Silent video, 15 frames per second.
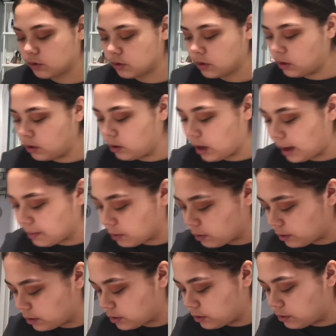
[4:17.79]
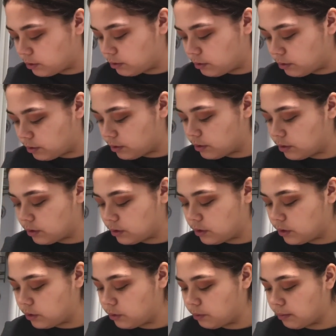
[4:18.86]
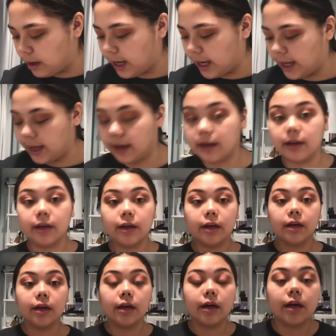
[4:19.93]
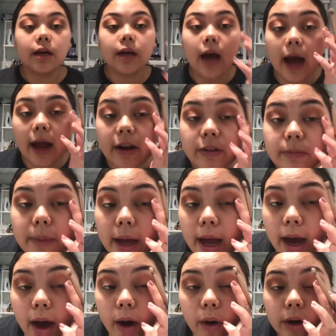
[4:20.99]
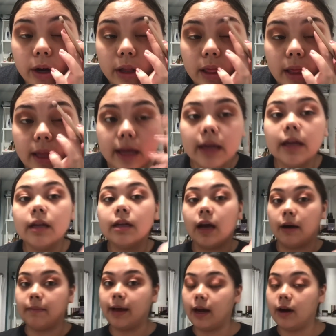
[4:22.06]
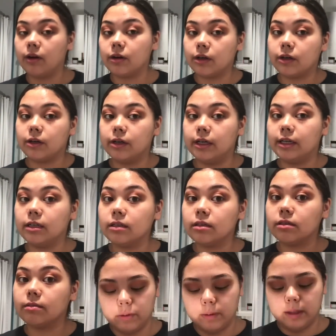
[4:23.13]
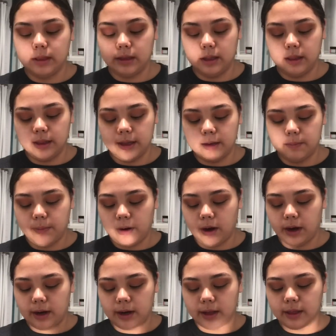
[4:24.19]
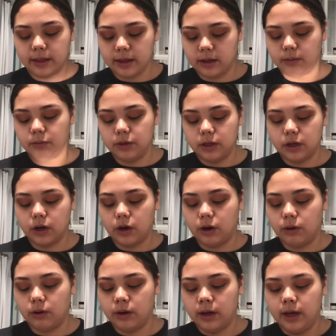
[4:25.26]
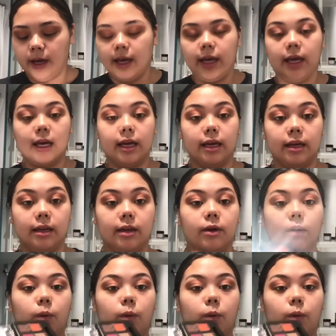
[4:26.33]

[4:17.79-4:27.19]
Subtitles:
So I'm going to do my kind of my outer lid, not my outer crease, doing the lid part. And I think I'm going to go in